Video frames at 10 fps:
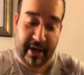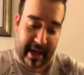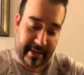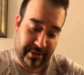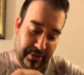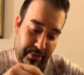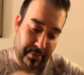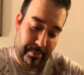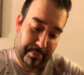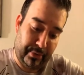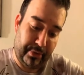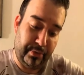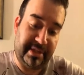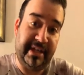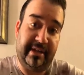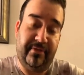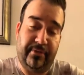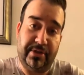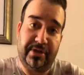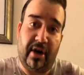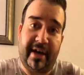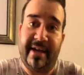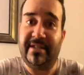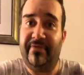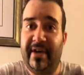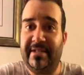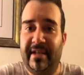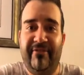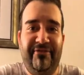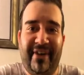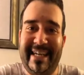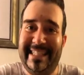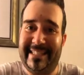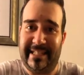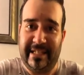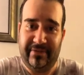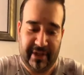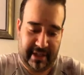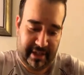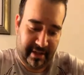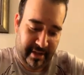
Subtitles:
At Starcast 2, producing for Starcast events and Fight TV.